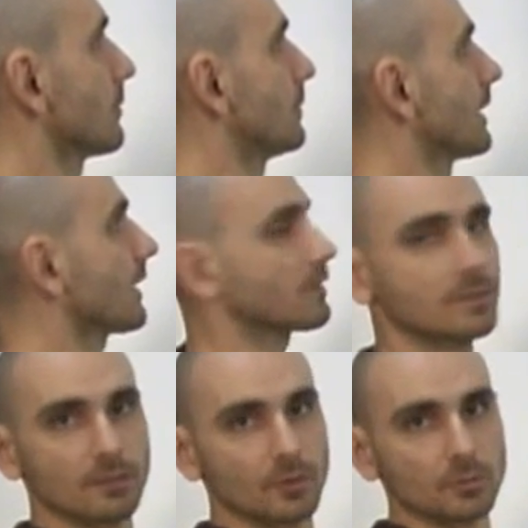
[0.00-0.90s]
Biggest
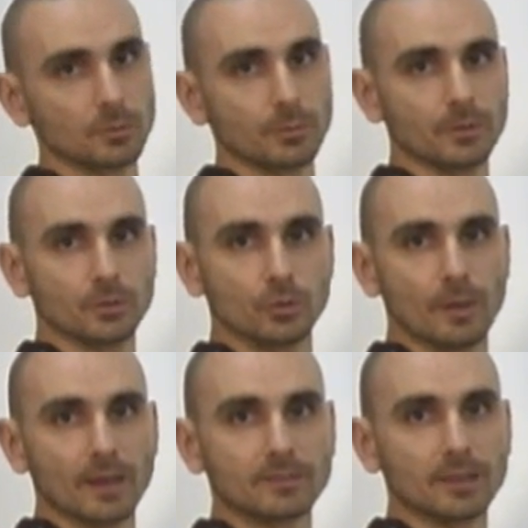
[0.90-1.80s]
difference between the
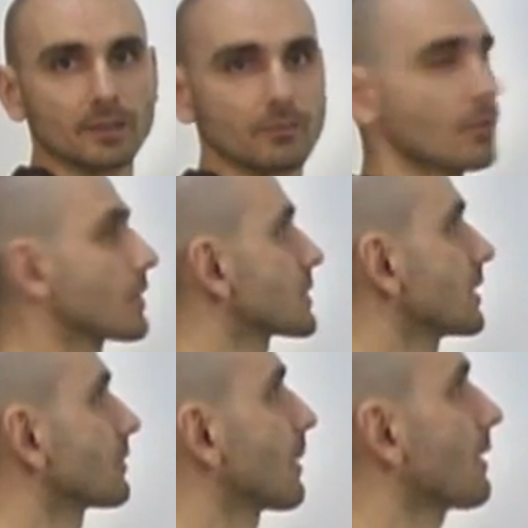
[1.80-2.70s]
Nubax and
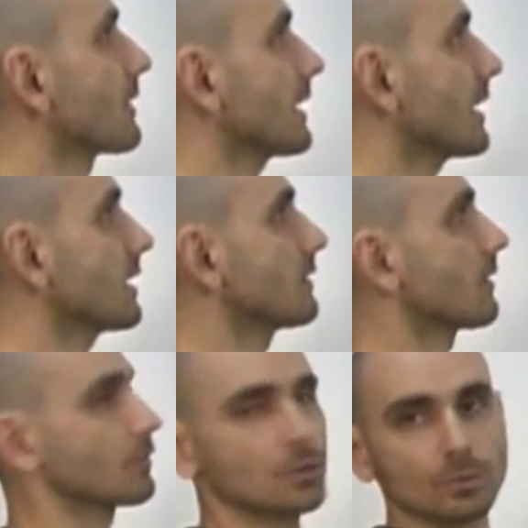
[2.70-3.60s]
inversion is probably the ease
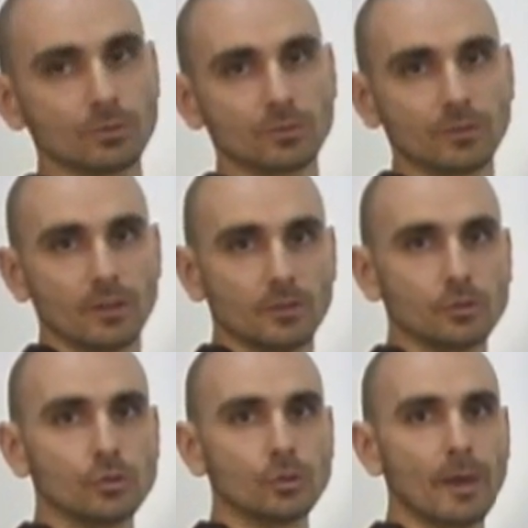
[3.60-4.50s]
of use.
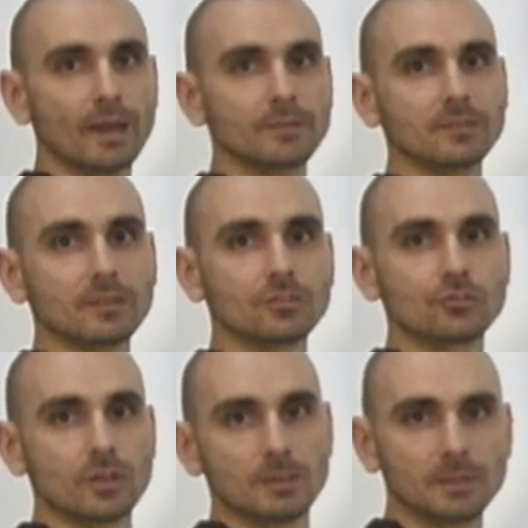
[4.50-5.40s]
The Nubax is
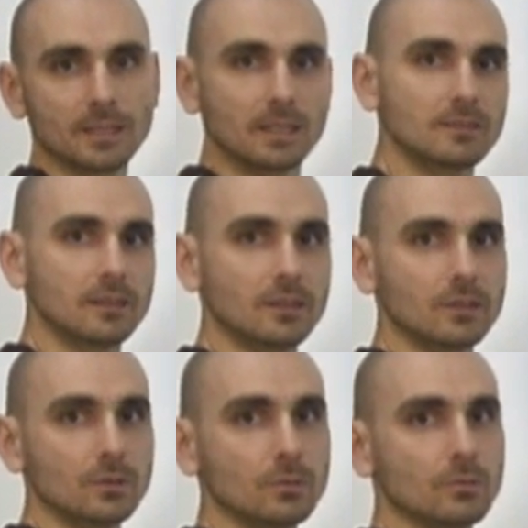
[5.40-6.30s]
extremely easy to
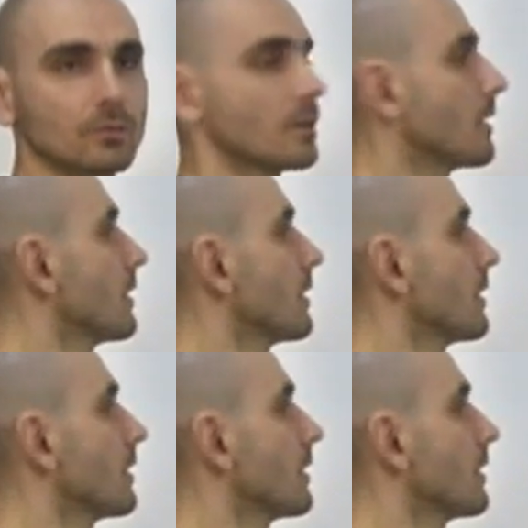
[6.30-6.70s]
use.